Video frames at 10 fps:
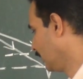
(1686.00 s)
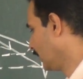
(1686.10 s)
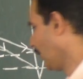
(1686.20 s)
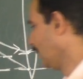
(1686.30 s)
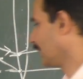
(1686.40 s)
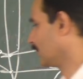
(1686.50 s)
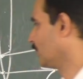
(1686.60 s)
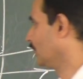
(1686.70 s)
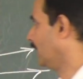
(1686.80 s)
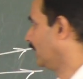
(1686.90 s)
We call it as
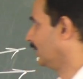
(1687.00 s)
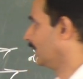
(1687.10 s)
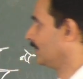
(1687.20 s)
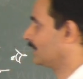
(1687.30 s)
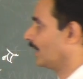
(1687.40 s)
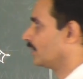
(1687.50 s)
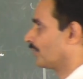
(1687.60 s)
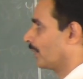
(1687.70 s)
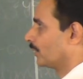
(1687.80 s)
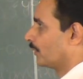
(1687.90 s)
tube length, the distance
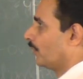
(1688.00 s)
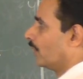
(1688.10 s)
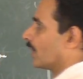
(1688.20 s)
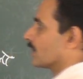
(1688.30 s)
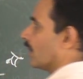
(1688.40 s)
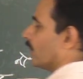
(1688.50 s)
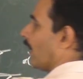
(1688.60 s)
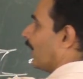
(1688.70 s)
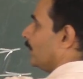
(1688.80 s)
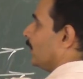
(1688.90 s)
from the focus
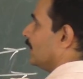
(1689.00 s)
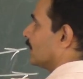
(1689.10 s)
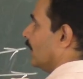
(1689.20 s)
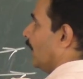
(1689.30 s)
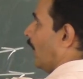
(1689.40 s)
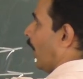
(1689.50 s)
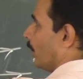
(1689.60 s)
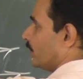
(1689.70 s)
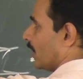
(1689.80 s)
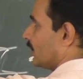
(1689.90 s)
of eyepiece,
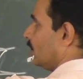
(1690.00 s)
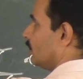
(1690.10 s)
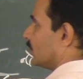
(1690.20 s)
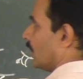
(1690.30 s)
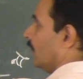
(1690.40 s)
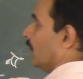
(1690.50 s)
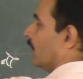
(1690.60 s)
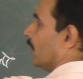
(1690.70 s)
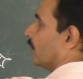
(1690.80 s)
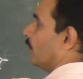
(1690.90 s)
objective, to the
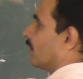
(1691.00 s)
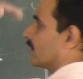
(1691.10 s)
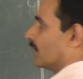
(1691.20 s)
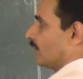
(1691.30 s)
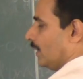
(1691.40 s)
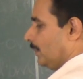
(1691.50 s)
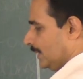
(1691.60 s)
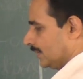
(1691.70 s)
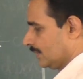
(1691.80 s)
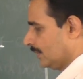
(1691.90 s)
focus of
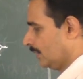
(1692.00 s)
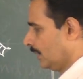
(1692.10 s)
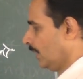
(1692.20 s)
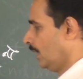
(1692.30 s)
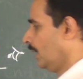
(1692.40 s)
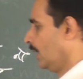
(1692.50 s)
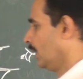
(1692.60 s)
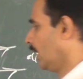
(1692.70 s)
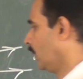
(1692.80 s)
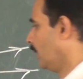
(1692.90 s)
eyepiece.
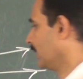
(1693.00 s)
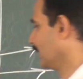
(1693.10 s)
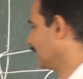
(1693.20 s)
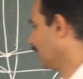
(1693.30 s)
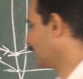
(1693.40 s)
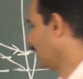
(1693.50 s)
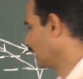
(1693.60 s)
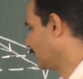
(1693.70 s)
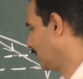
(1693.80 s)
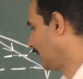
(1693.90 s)
Now what is h
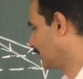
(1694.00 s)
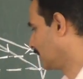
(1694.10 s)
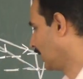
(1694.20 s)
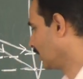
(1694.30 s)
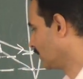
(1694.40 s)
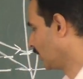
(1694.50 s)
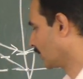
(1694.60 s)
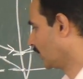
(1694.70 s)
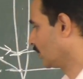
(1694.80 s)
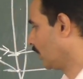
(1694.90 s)
dash by h? That is what
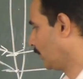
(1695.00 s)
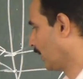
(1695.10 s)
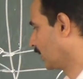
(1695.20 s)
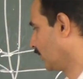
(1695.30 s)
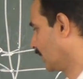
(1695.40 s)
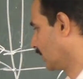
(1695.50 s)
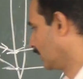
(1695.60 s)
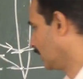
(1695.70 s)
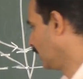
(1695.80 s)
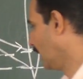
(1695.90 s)
do you call
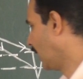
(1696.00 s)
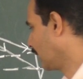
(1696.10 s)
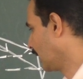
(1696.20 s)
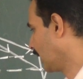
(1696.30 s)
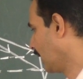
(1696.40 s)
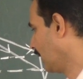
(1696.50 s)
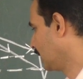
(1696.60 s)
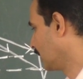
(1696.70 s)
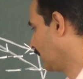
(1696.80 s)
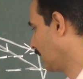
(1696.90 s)
magnification. I can
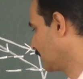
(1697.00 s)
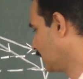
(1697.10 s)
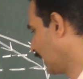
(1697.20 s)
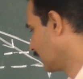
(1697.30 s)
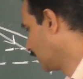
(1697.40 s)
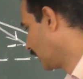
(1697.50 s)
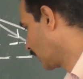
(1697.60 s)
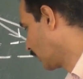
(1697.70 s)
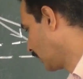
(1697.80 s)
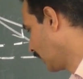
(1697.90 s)
write h dash
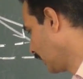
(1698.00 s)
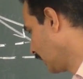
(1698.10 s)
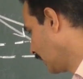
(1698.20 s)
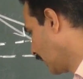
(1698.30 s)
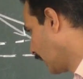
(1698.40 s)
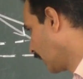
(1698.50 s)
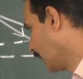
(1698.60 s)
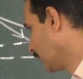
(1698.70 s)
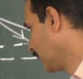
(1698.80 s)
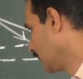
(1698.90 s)
here only, and
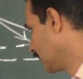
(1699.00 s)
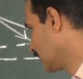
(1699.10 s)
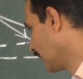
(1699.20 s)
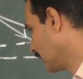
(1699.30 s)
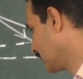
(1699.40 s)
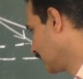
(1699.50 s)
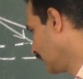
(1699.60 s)
I'll bring this h